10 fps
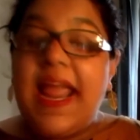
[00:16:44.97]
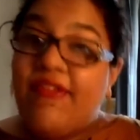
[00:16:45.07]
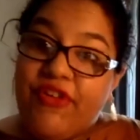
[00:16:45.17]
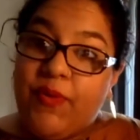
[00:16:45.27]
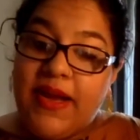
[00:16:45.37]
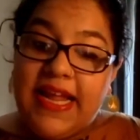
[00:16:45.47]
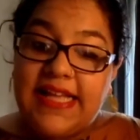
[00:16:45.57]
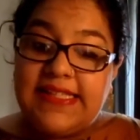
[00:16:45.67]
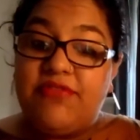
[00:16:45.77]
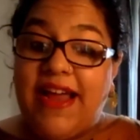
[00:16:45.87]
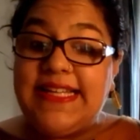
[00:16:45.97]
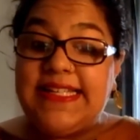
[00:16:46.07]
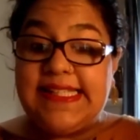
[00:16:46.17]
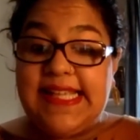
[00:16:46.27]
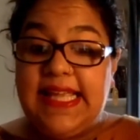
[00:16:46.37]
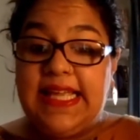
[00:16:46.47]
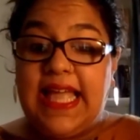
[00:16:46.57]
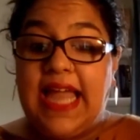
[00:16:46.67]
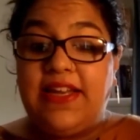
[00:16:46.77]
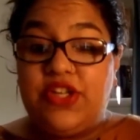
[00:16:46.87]
everyone has the right to seek
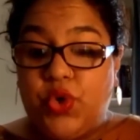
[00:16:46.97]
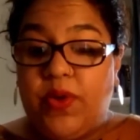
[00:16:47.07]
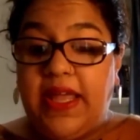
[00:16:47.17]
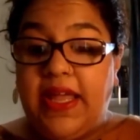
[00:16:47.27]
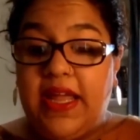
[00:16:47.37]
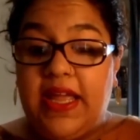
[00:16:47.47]
and enjoy